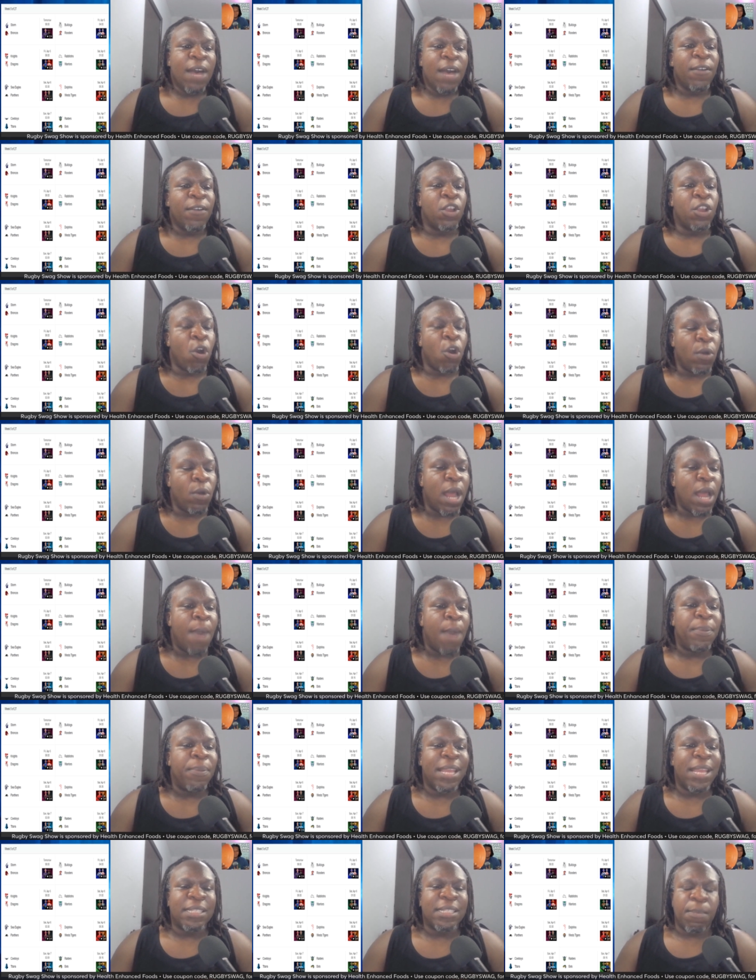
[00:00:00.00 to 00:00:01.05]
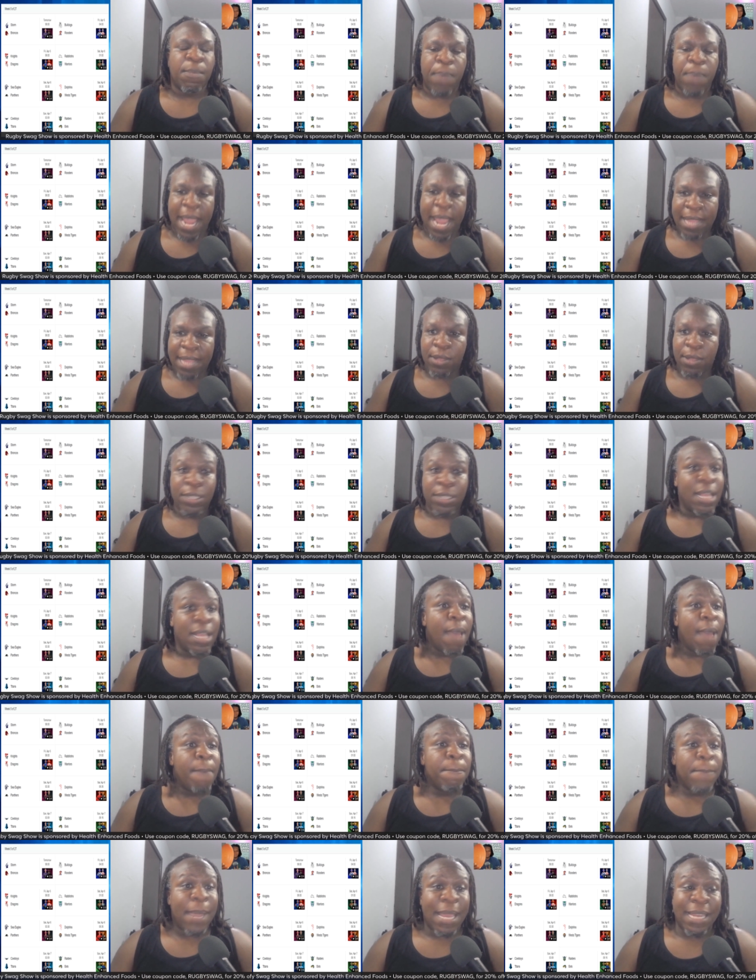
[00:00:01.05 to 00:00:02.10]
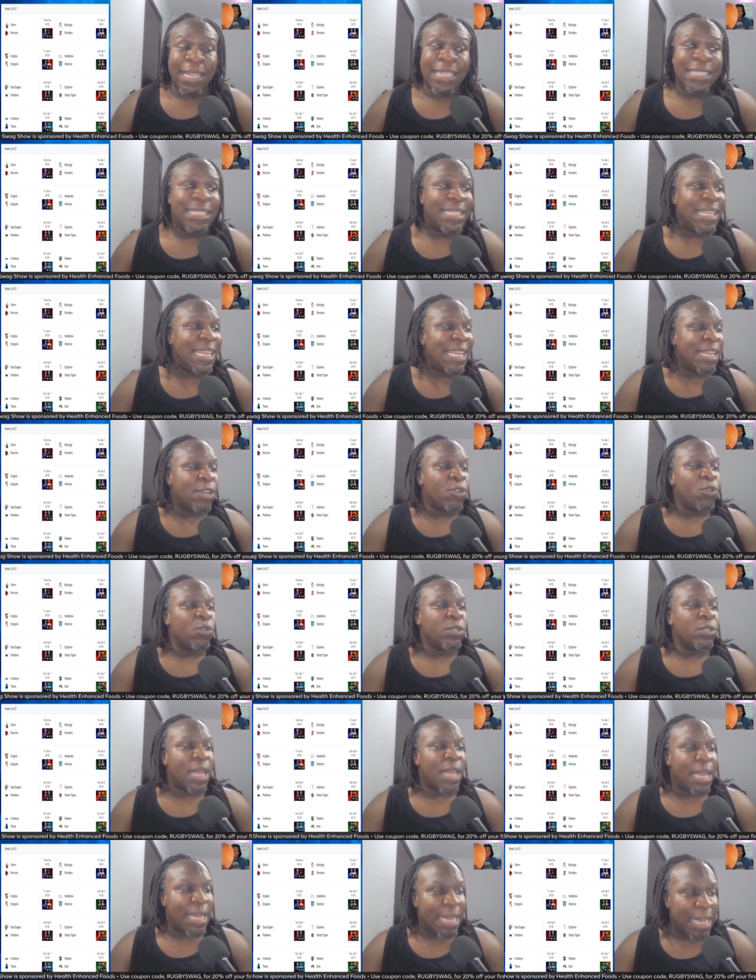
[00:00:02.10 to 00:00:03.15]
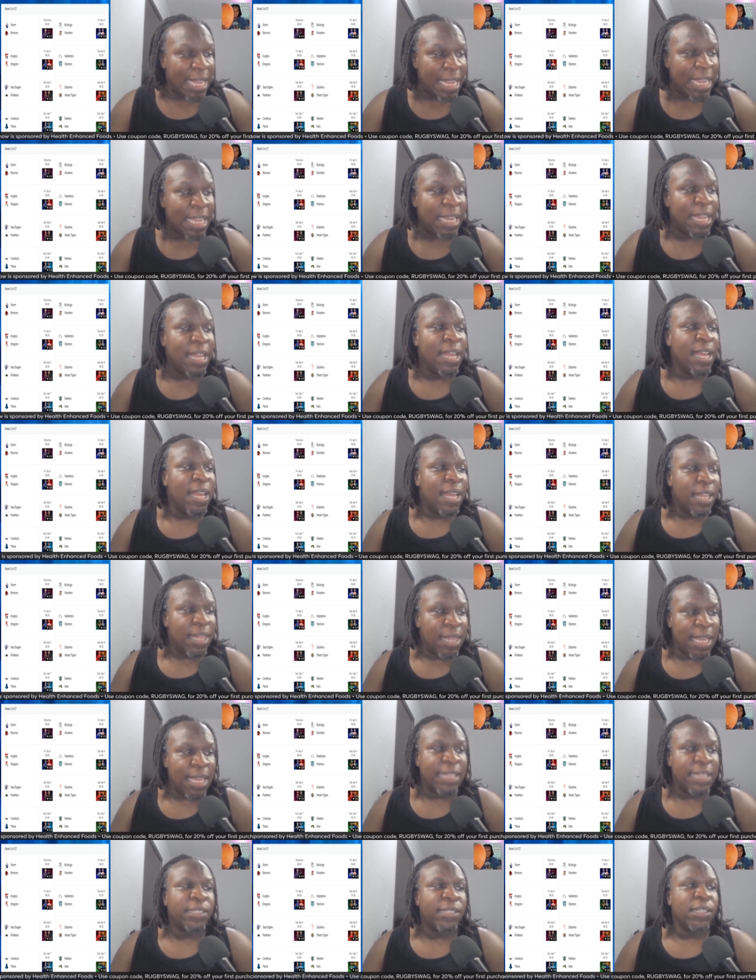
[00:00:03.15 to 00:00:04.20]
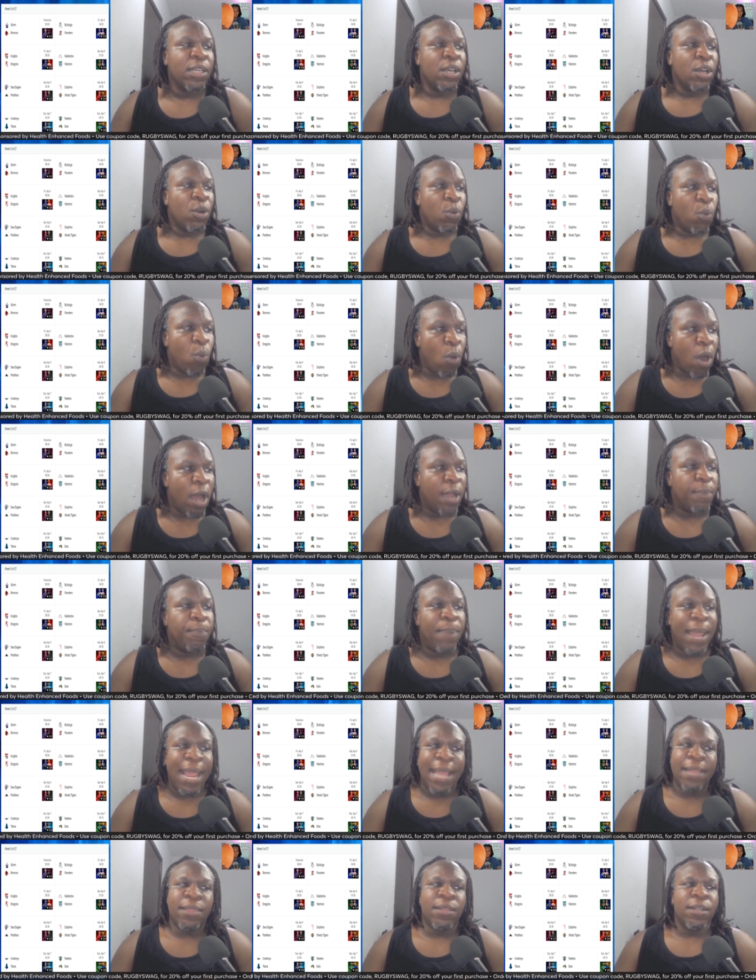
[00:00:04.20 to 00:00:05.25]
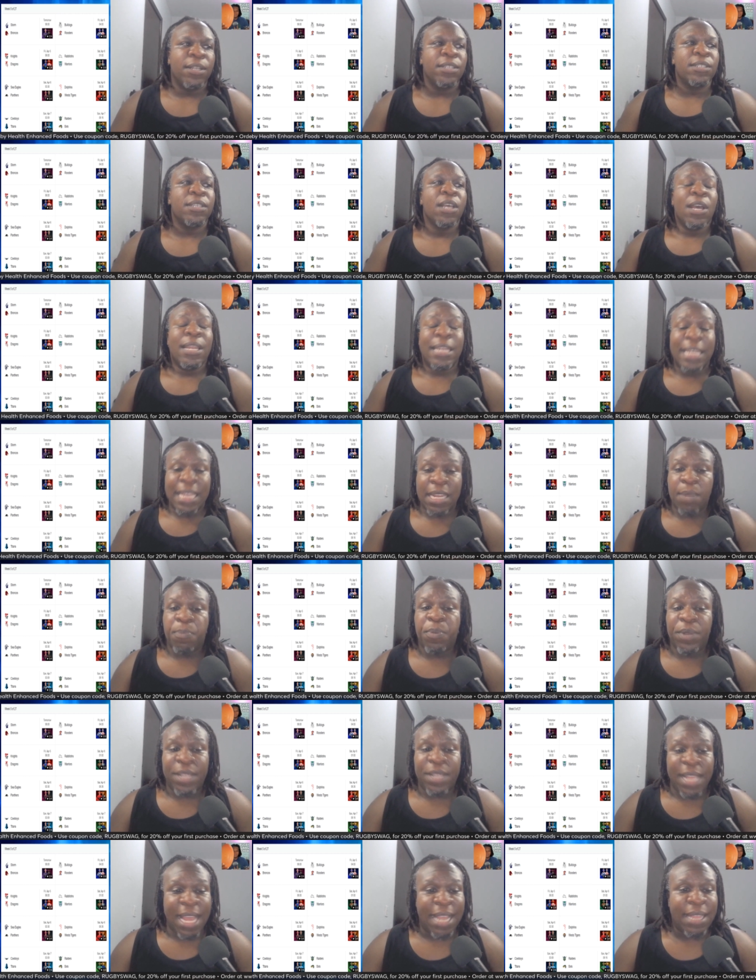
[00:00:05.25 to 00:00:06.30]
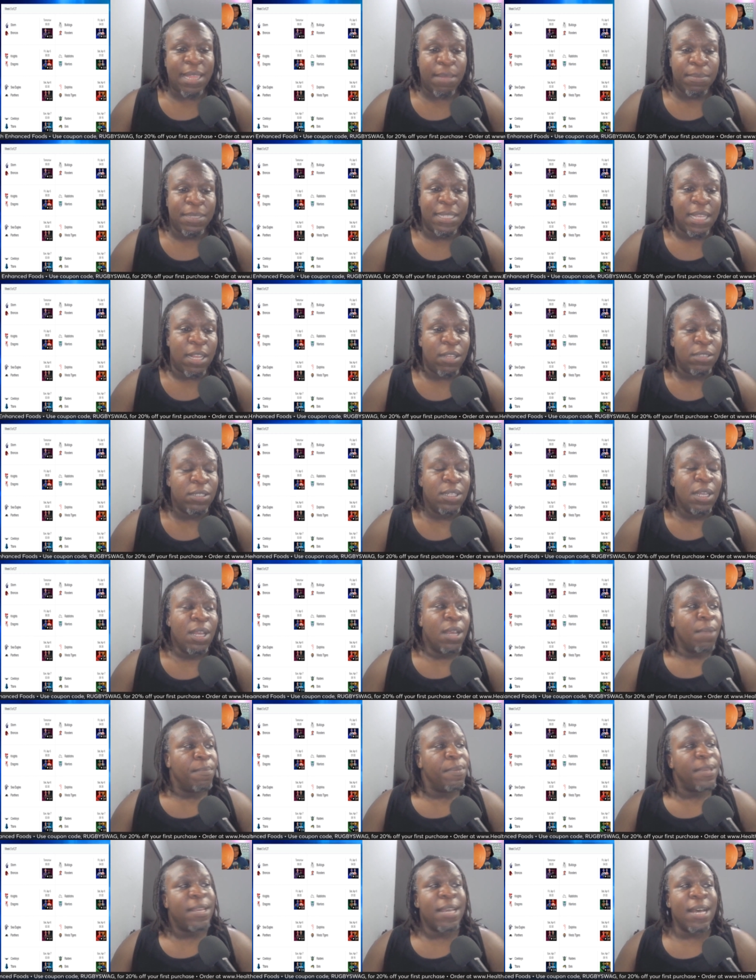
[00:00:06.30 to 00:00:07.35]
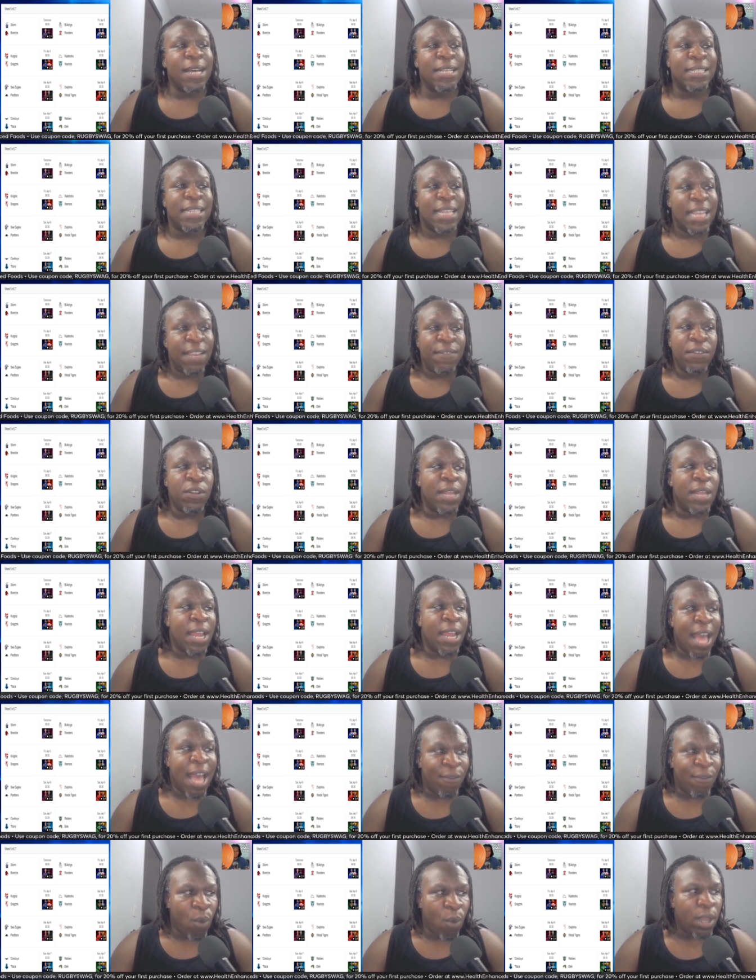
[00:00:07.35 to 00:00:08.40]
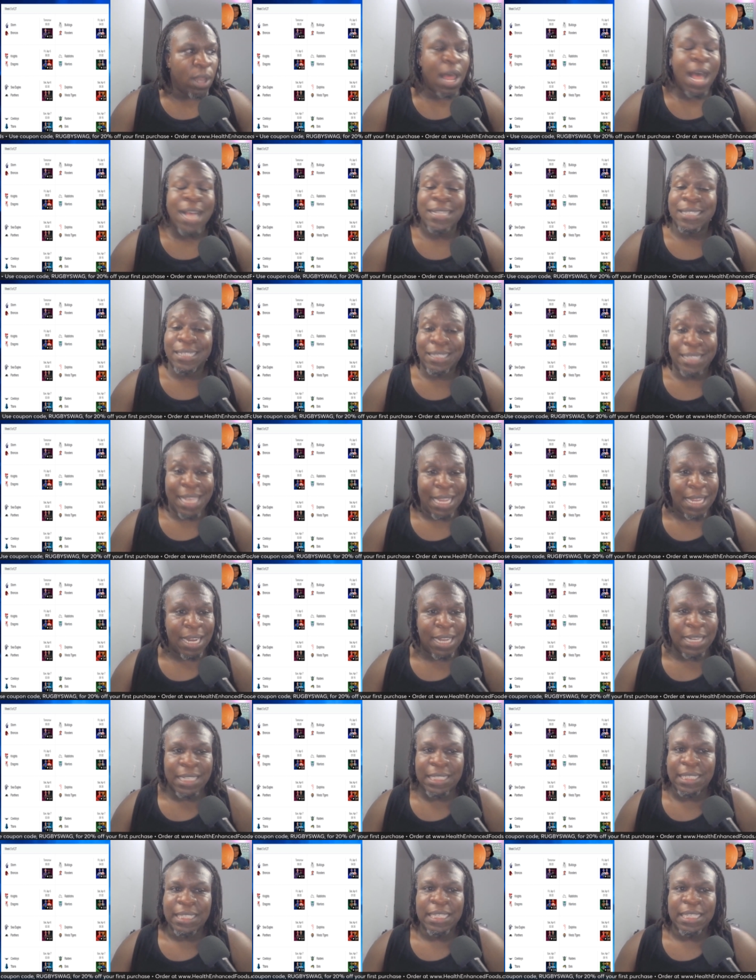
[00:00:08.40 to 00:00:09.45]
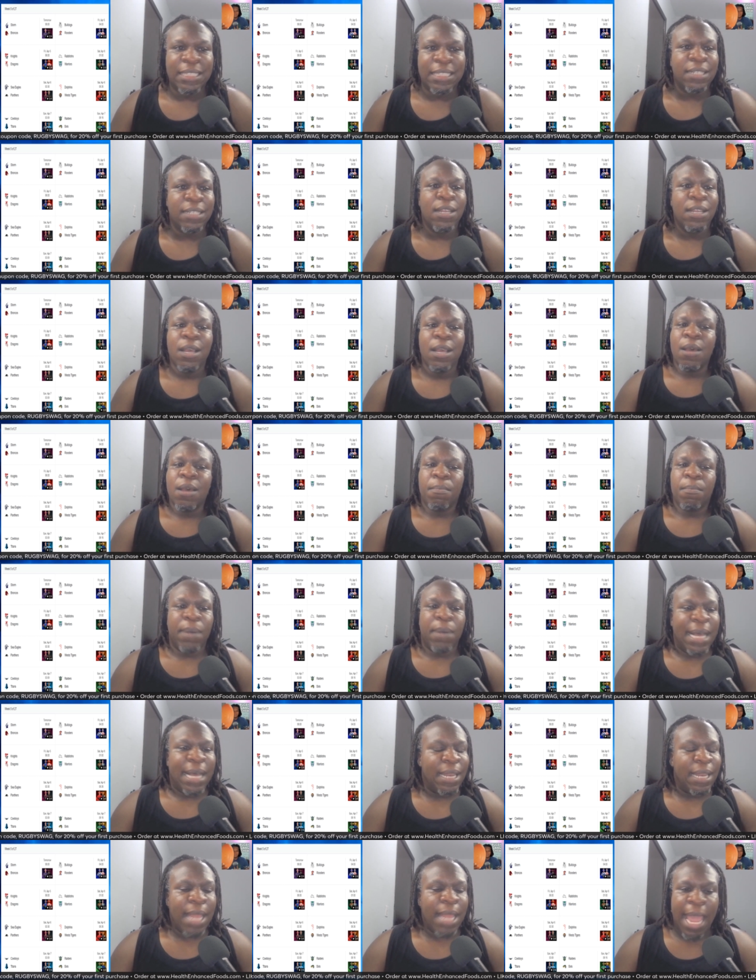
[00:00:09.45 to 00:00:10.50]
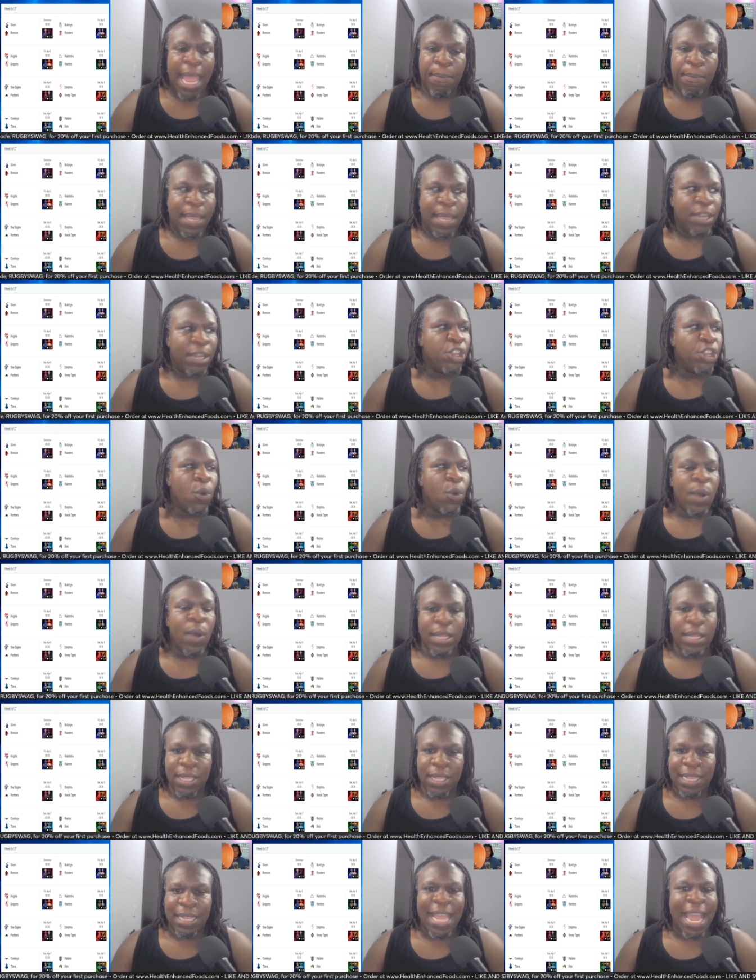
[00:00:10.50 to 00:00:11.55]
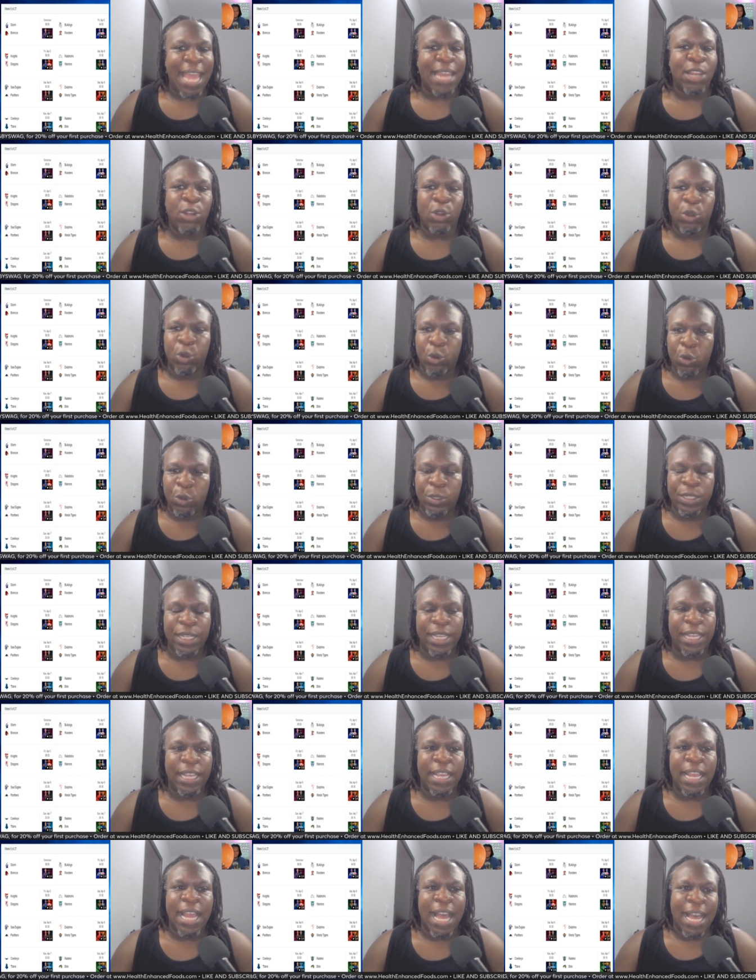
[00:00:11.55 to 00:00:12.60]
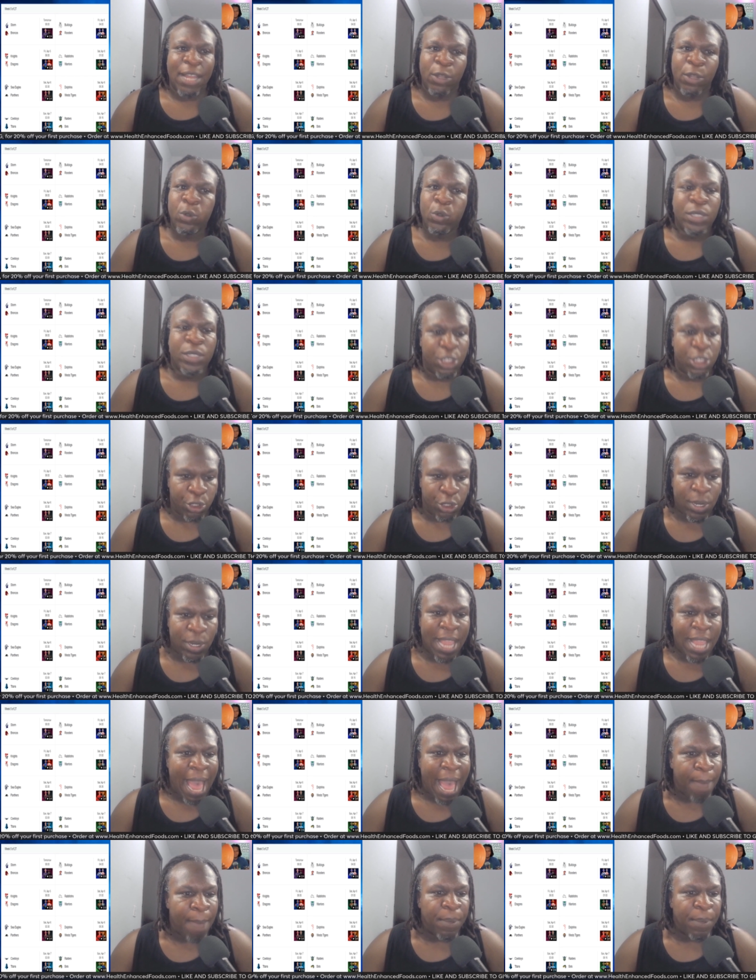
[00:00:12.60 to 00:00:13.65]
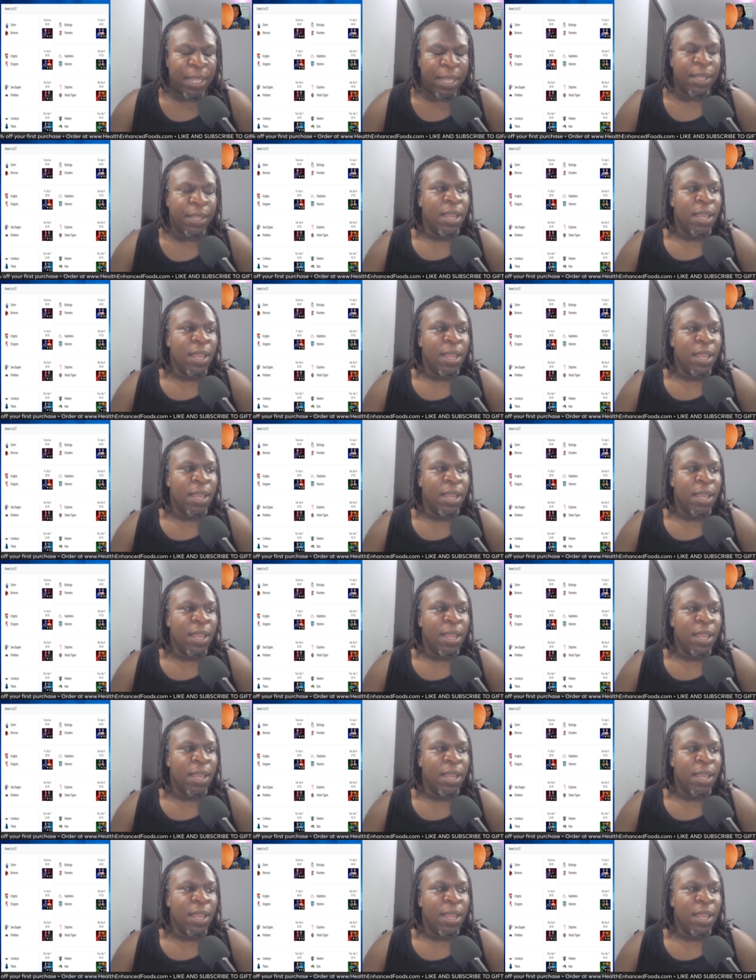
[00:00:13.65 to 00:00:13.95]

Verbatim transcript: going up against the Panthers. Manly Sea Eagles need this one. Panthers need to protect themselves because even though they have one loss, they're second on the season. But hey, man, you don't want to get losing a losing streak happening,